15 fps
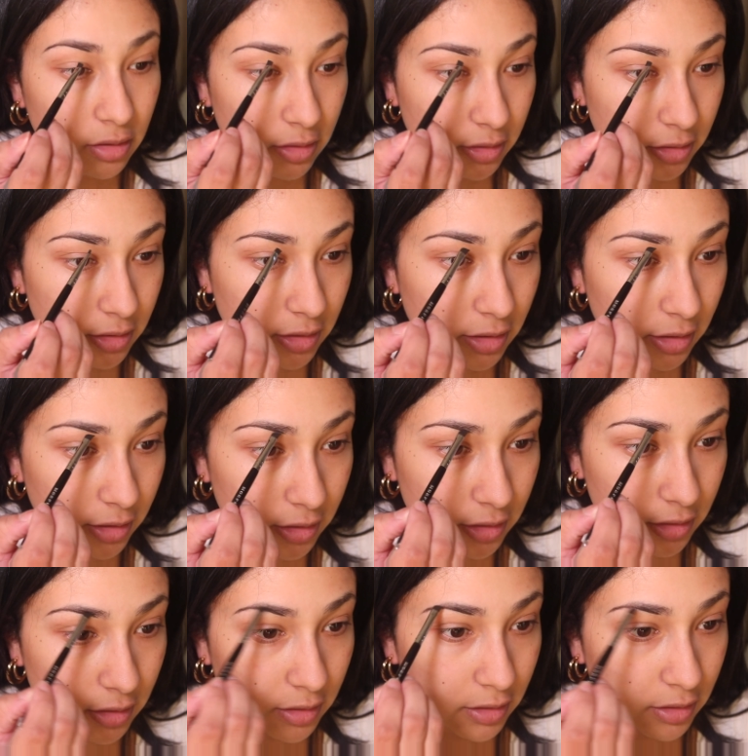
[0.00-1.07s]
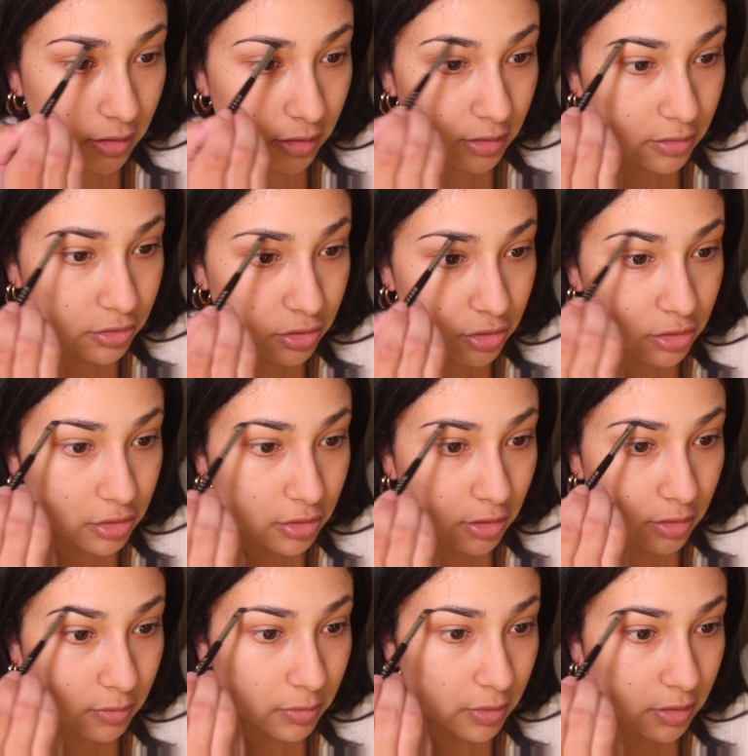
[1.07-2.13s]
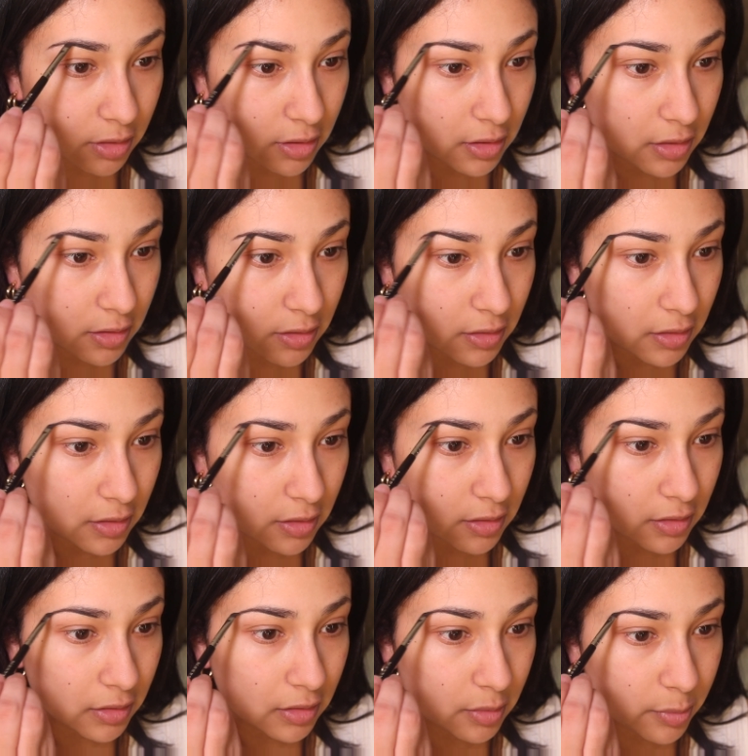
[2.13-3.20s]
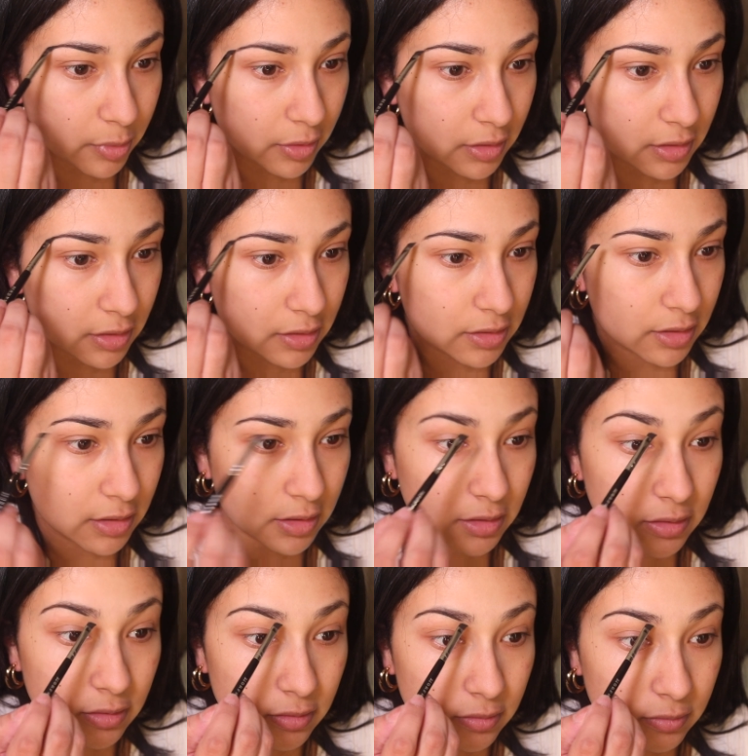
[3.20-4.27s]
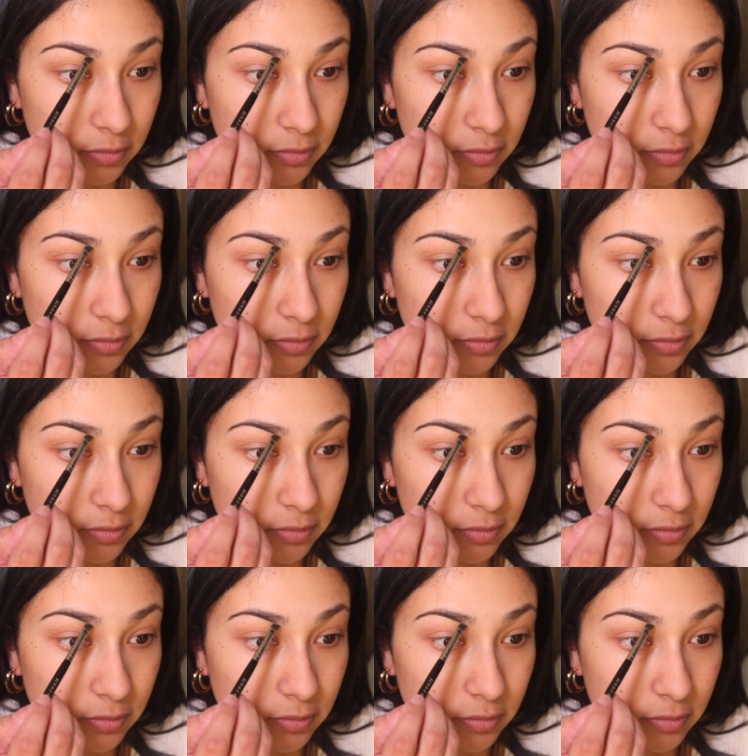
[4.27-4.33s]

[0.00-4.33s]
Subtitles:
and then I kind of just start working the product in.